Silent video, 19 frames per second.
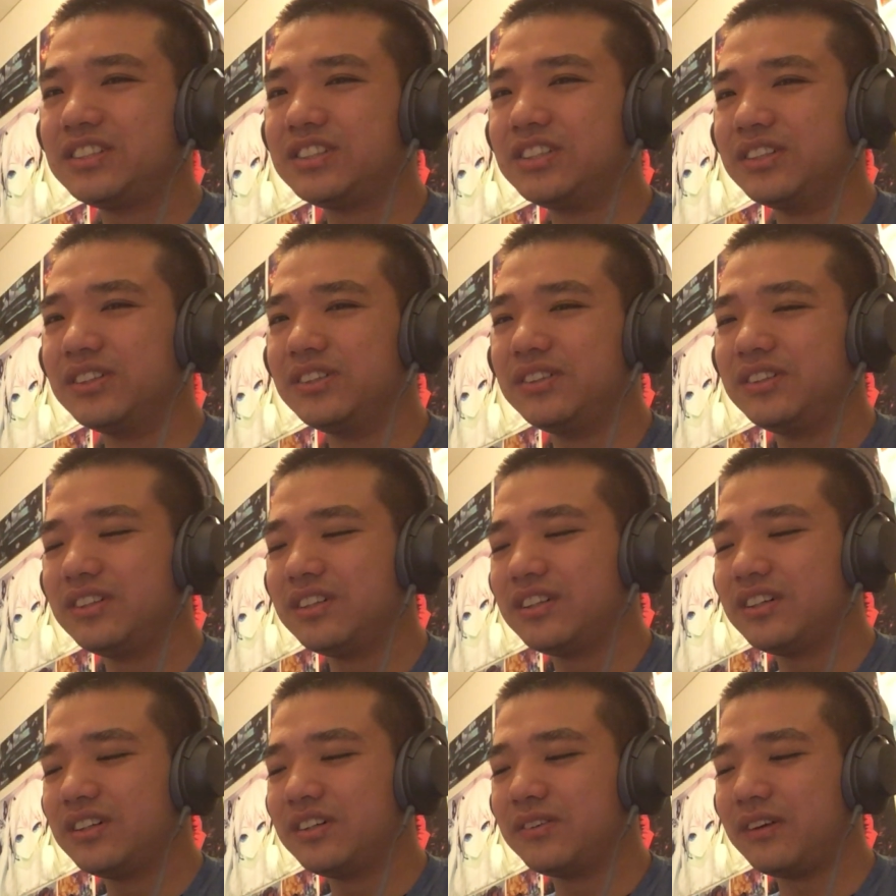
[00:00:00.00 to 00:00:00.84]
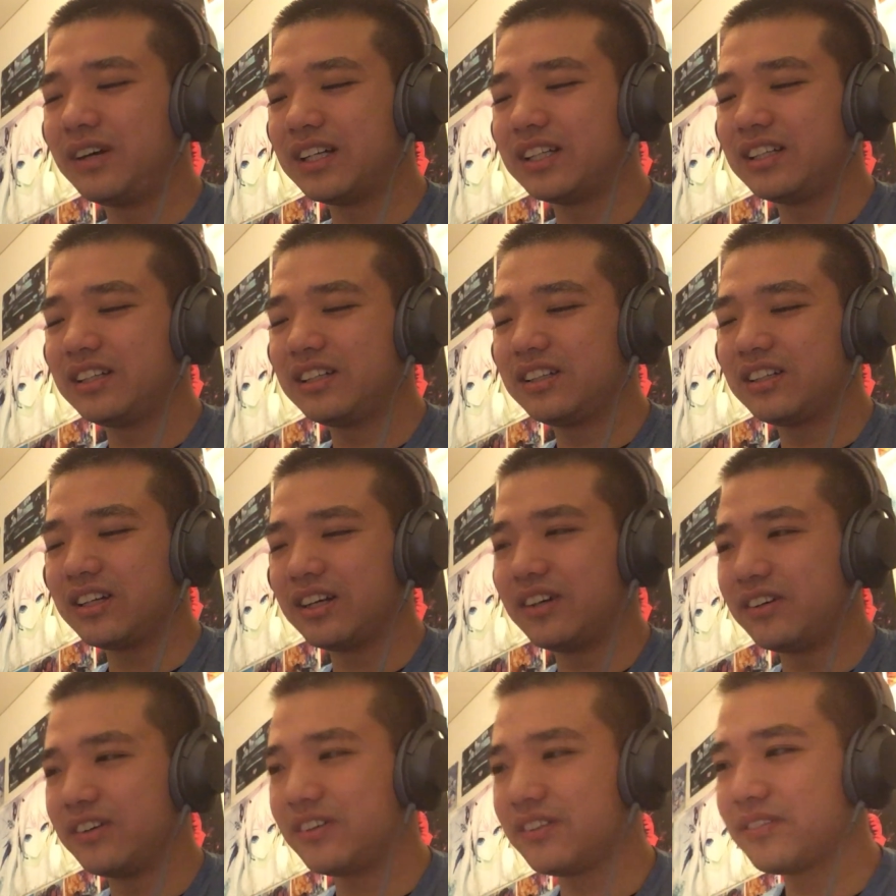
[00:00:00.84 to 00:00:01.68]
2, 1,
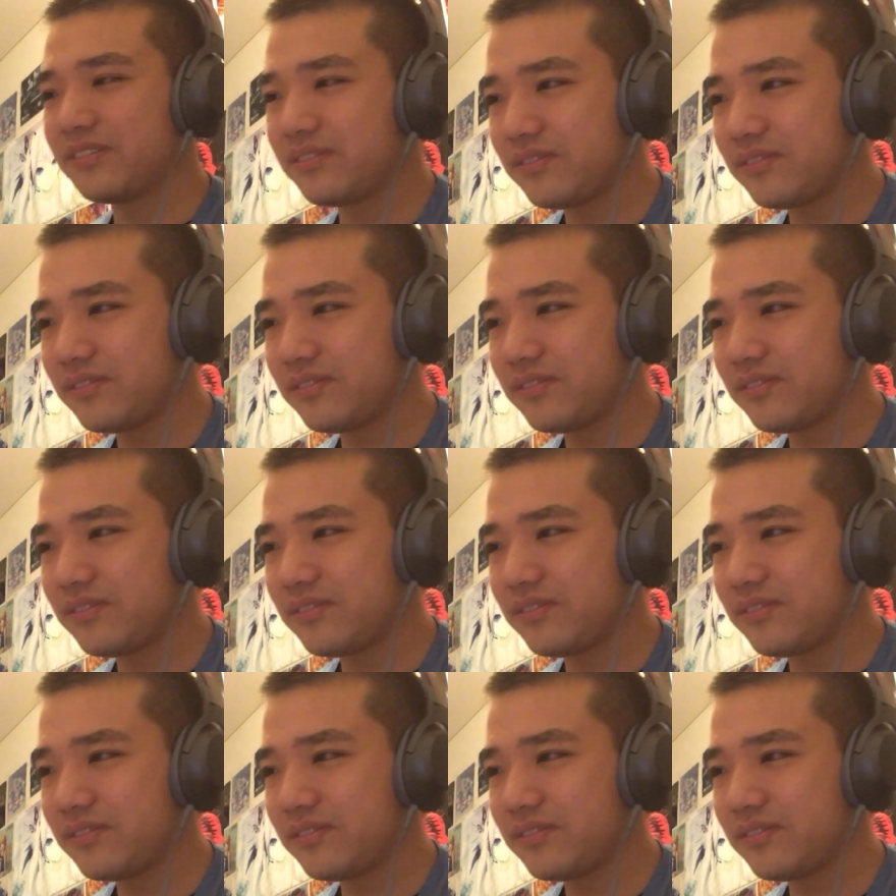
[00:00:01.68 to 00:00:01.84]
go.